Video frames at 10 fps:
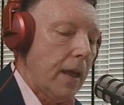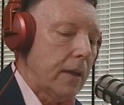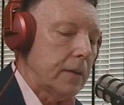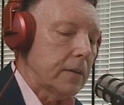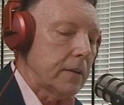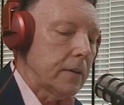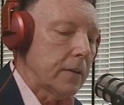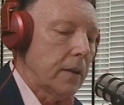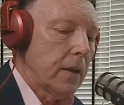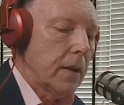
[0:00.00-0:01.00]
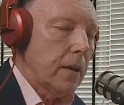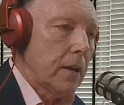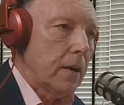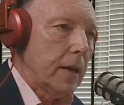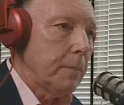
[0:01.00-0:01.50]
And
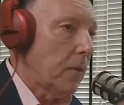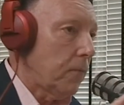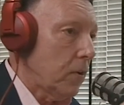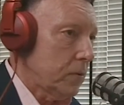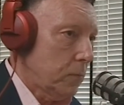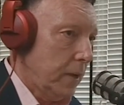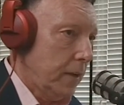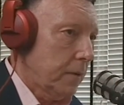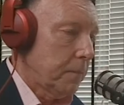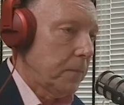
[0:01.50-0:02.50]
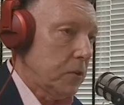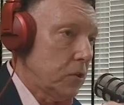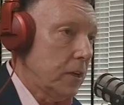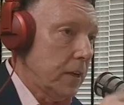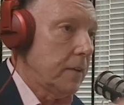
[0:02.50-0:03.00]
in my first week,
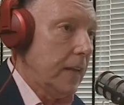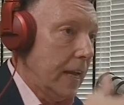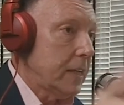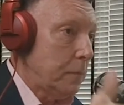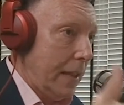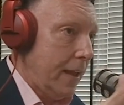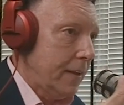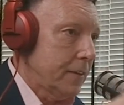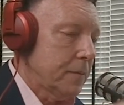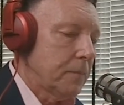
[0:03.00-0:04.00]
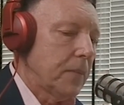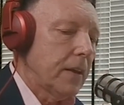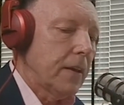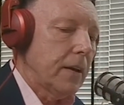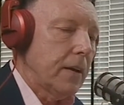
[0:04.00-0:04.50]
she explained,
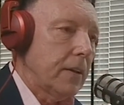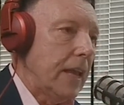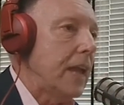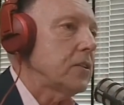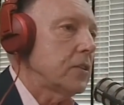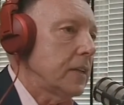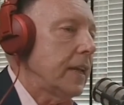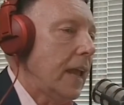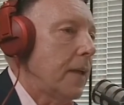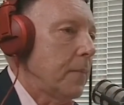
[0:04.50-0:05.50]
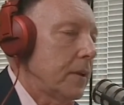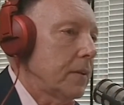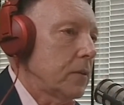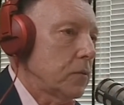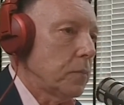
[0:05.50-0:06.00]
the agency came
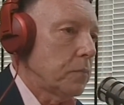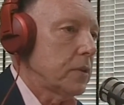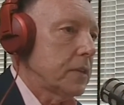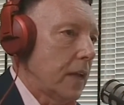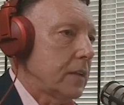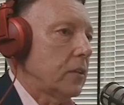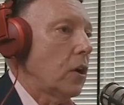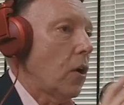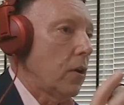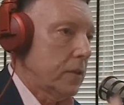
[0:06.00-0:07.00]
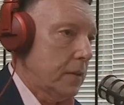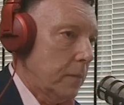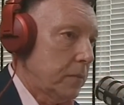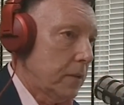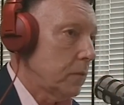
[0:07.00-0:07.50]
in to present the
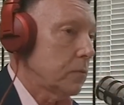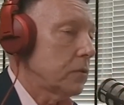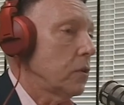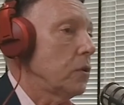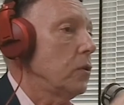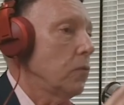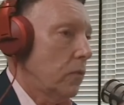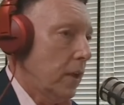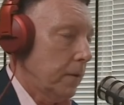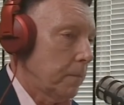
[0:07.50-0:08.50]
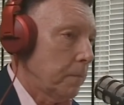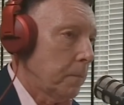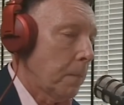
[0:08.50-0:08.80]
concept. This was a new thing.